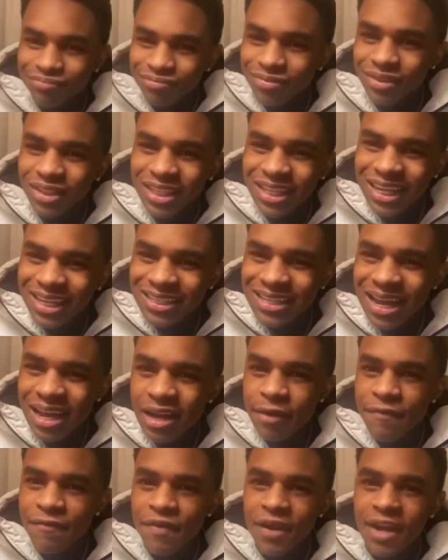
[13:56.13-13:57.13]
guess how the
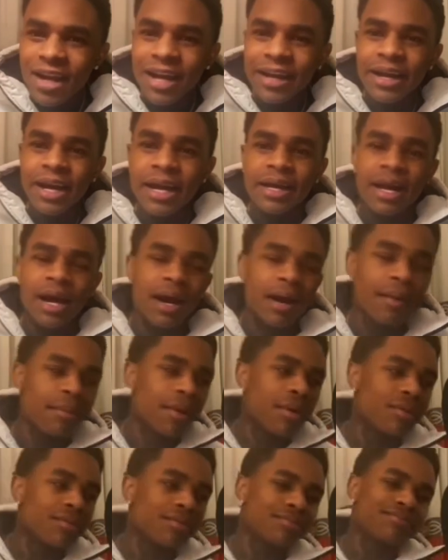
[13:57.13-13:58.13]
fuck I got caught,
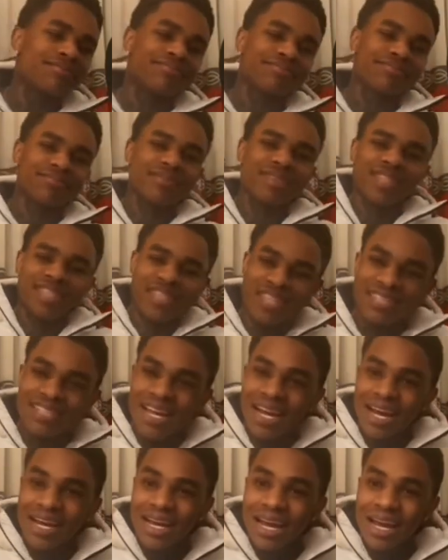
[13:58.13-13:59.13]
bro? Guess how
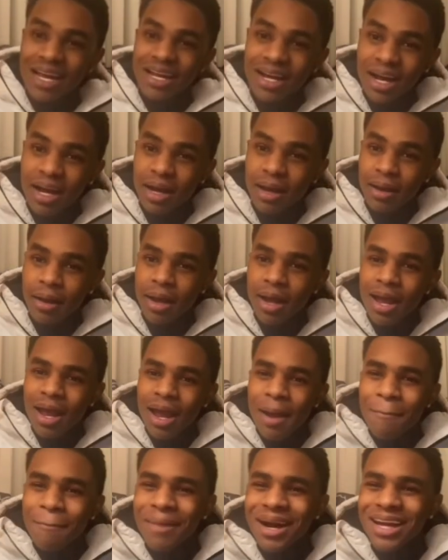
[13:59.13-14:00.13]
I got caught?
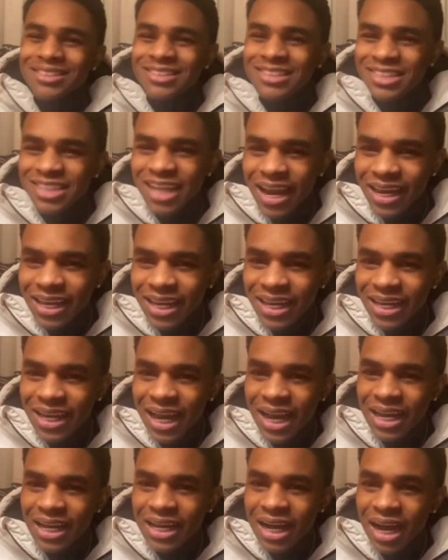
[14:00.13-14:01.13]
My jacket
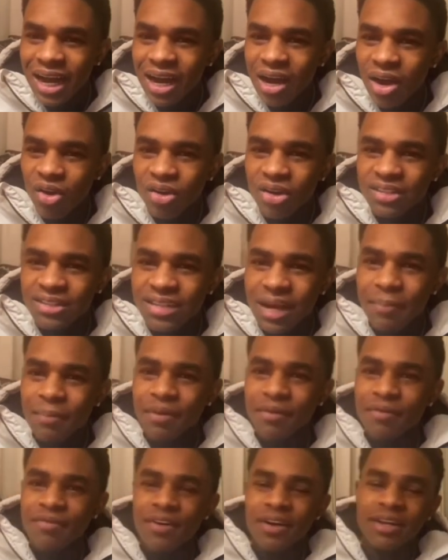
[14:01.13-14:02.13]
got caught on the top of the
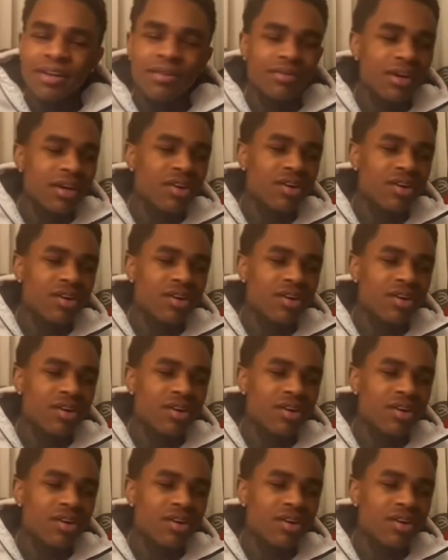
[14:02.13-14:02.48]
fucking on the